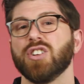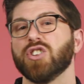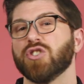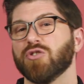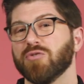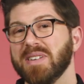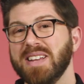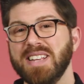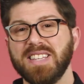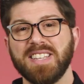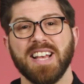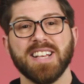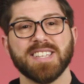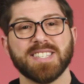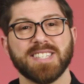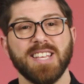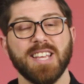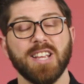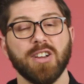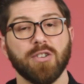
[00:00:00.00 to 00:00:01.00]
tree
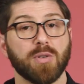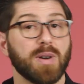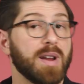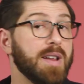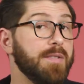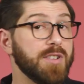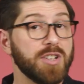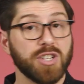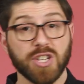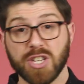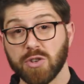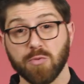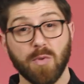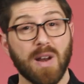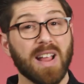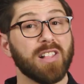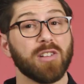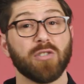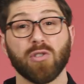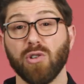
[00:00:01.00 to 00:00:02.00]
testing, or even just
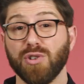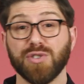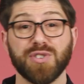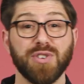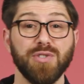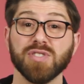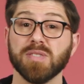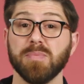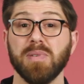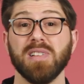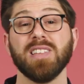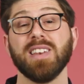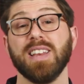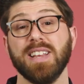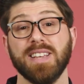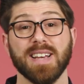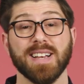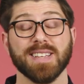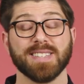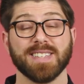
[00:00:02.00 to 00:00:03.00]
regular old
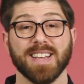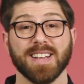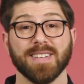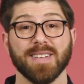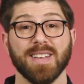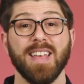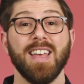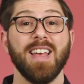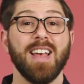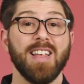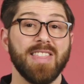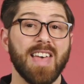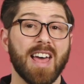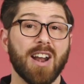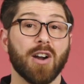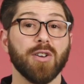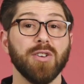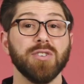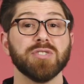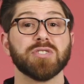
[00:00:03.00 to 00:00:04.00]
usability testing,
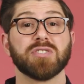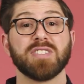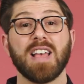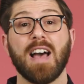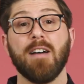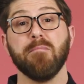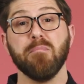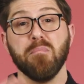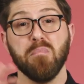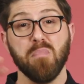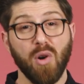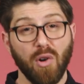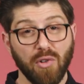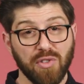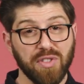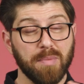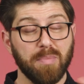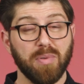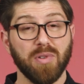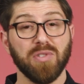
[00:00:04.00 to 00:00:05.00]
that our users have
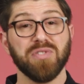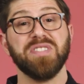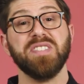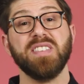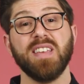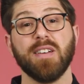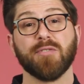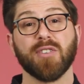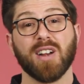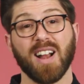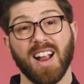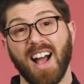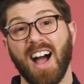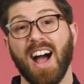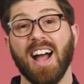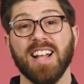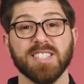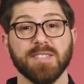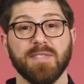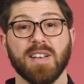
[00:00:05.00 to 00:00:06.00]
multiple different
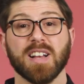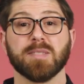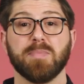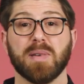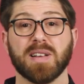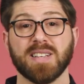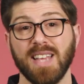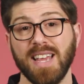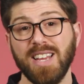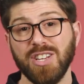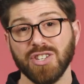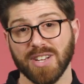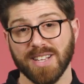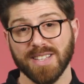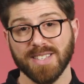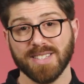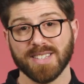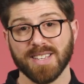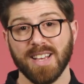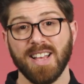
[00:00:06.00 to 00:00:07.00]
kinds of
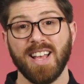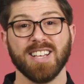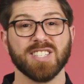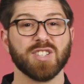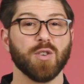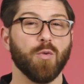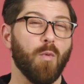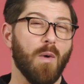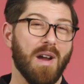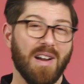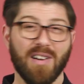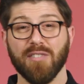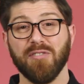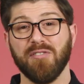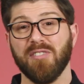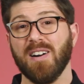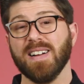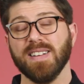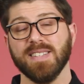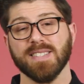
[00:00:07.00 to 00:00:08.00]
expectations as to where to
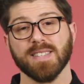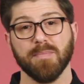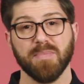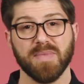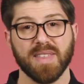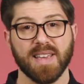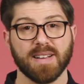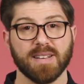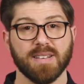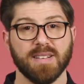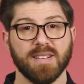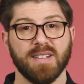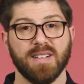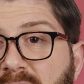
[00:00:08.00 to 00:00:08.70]
find something.